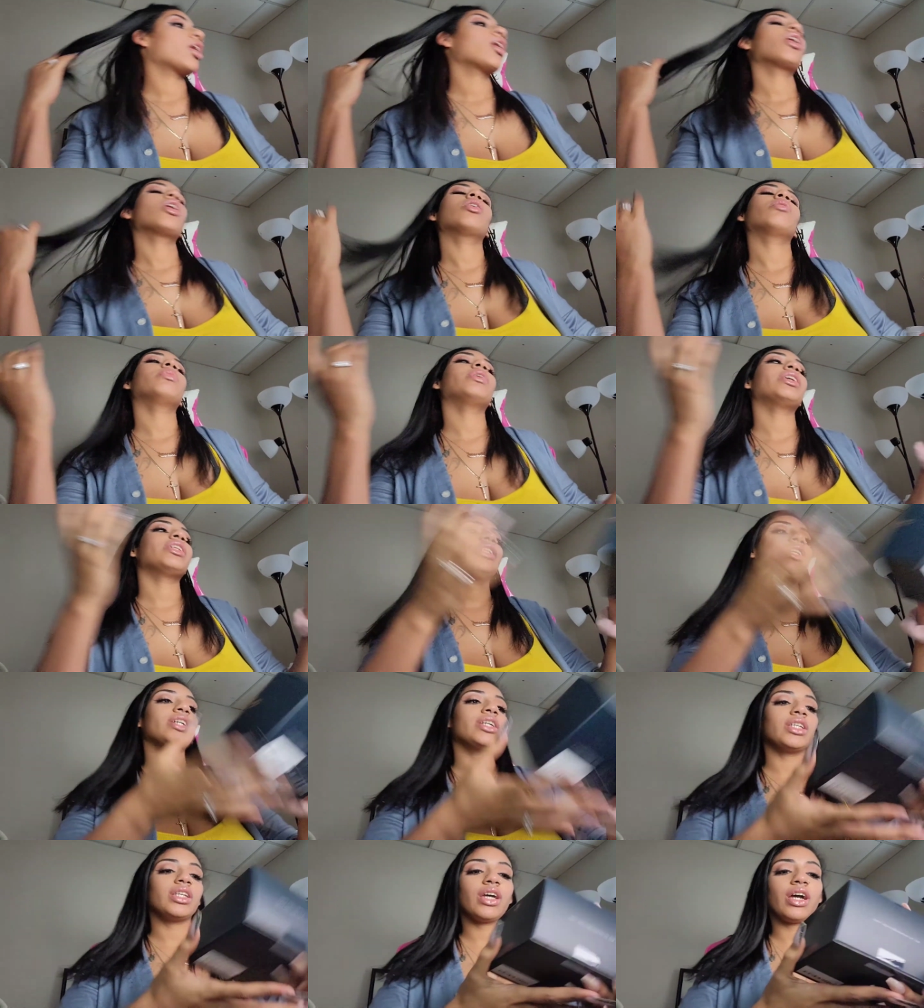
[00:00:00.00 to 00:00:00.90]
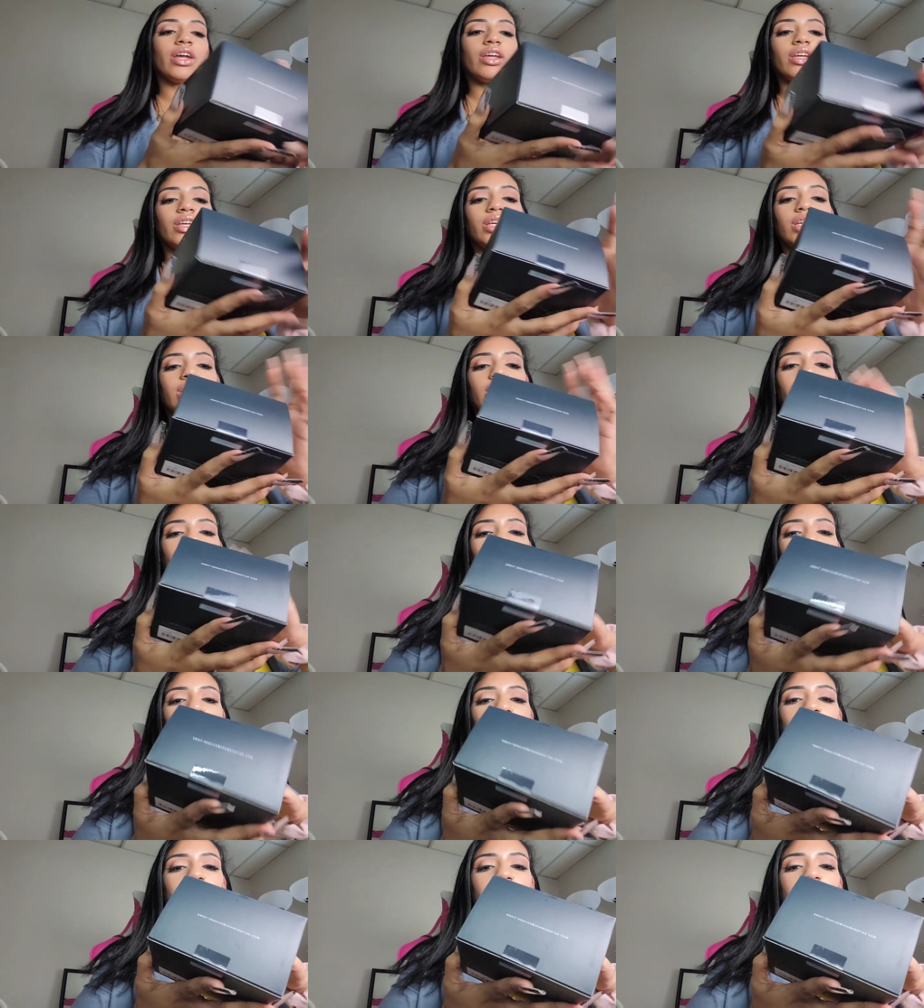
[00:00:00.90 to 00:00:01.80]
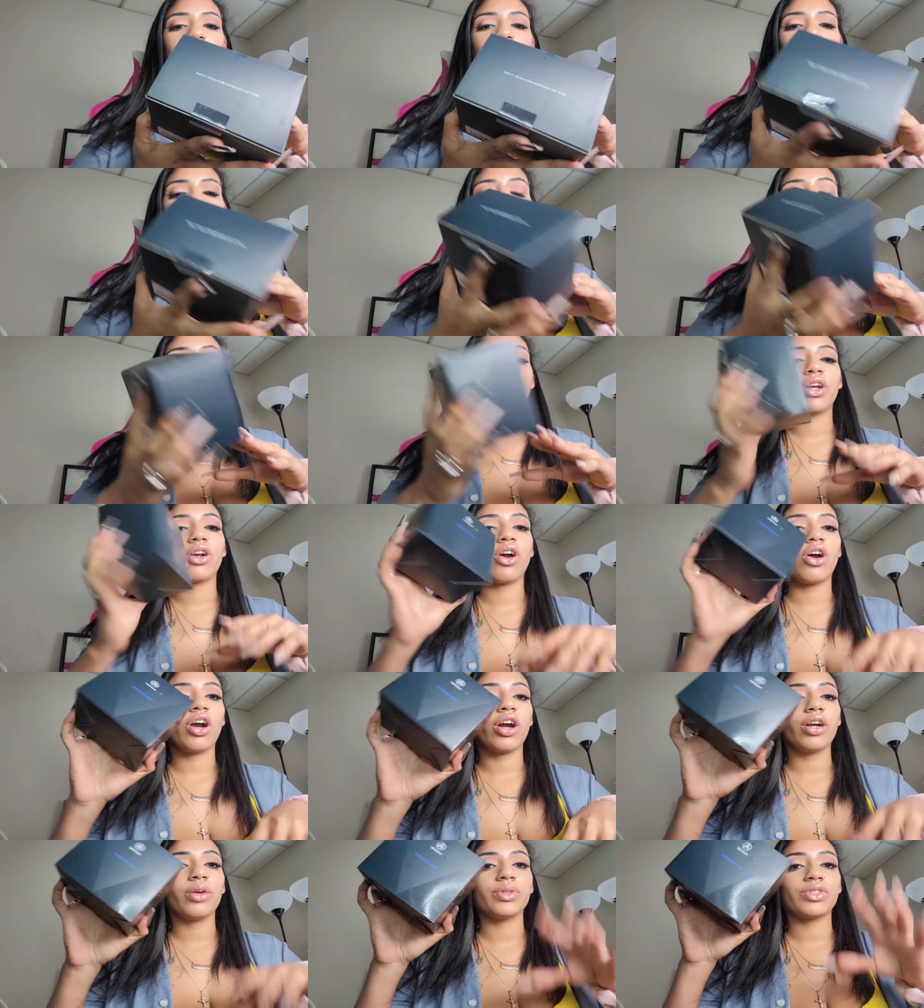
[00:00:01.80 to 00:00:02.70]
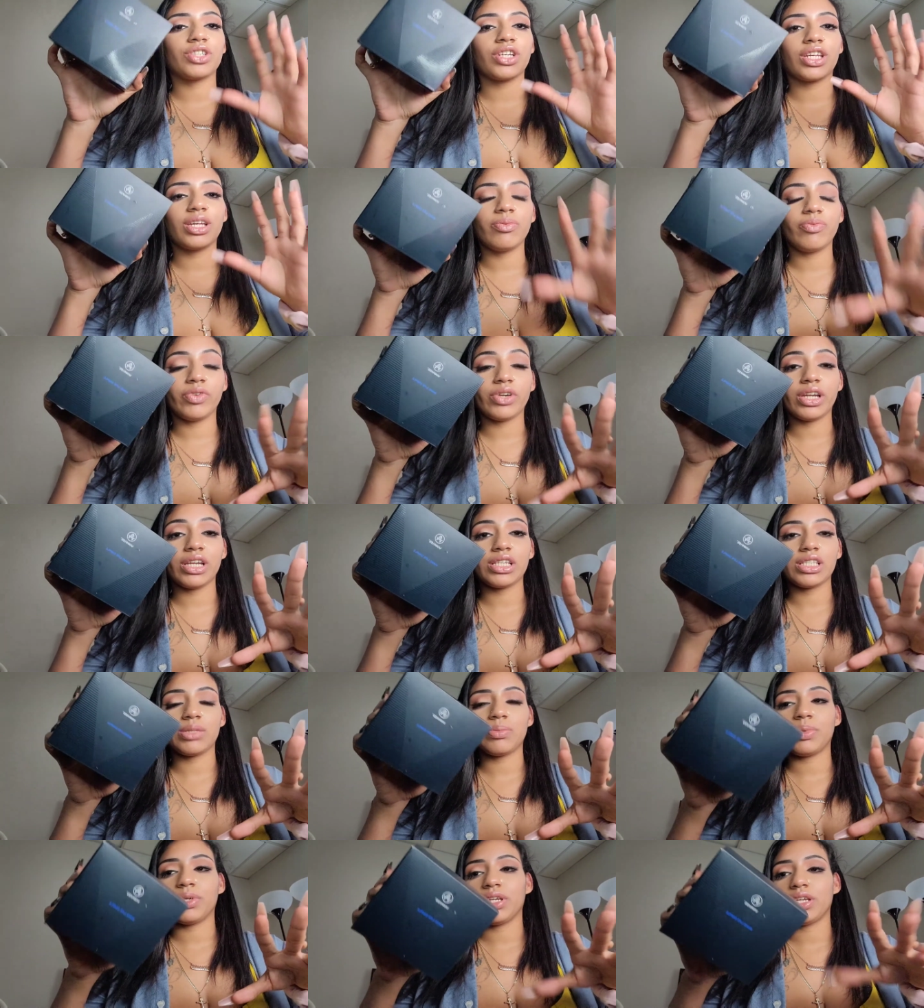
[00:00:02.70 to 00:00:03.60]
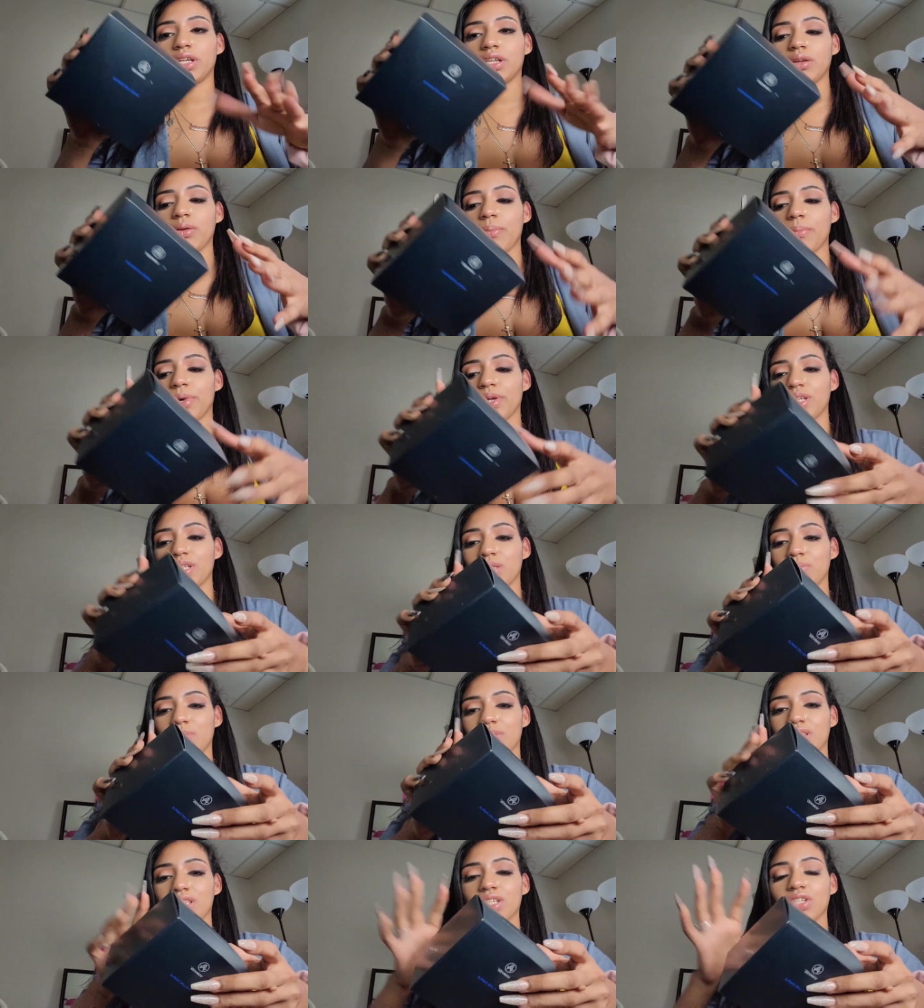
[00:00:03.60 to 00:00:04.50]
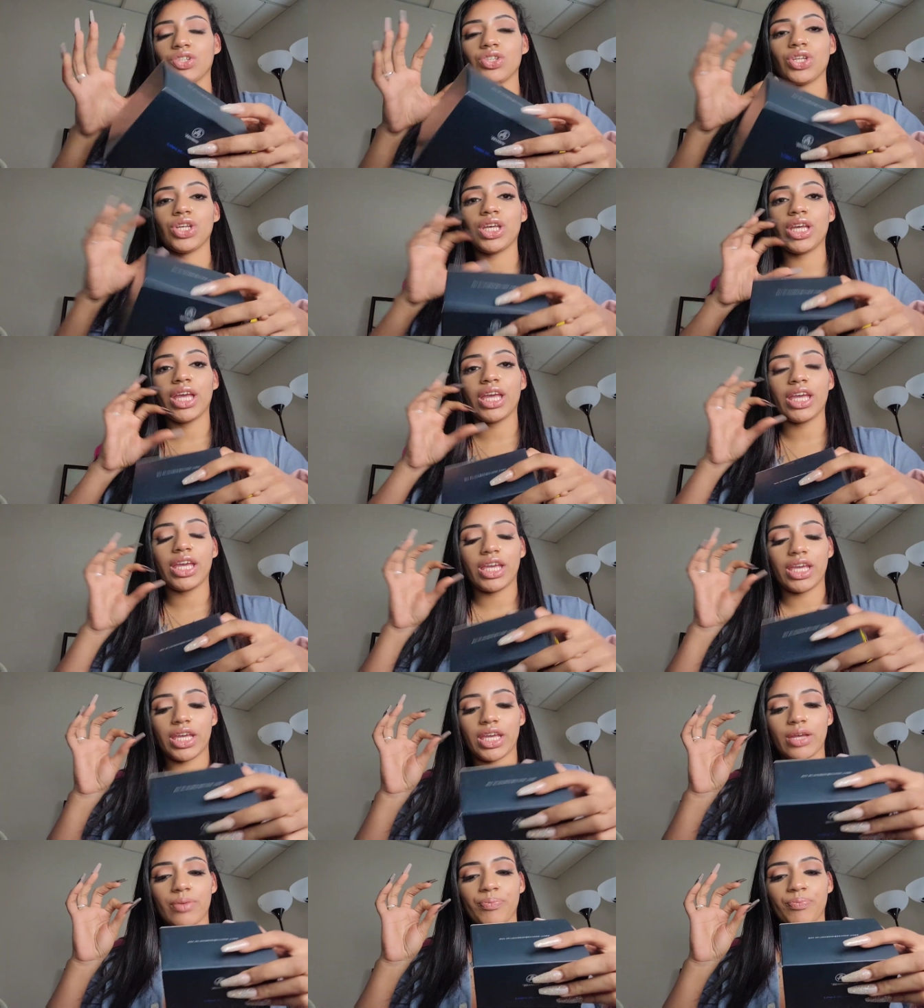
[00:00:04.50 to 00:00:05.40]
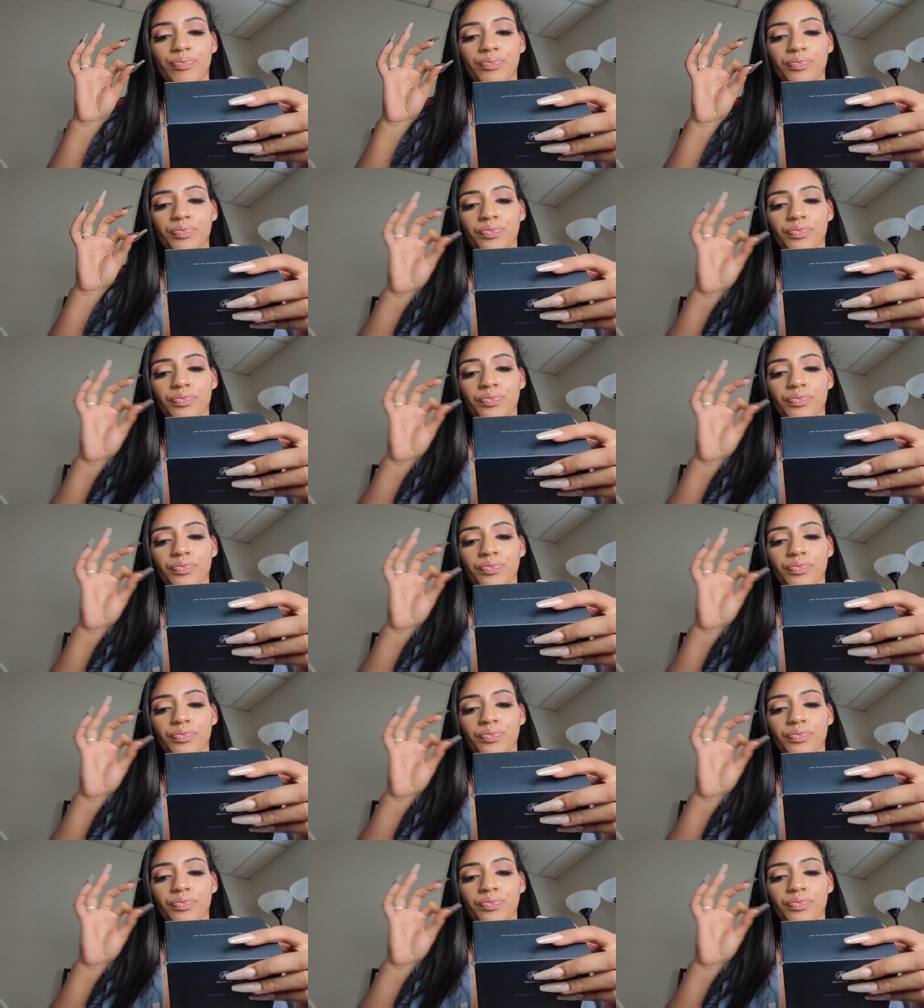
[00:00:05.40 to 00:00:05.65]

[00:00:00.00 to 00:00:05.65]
Um, and then I got this for my car, which I keep forgetting to put in, but it's basically a,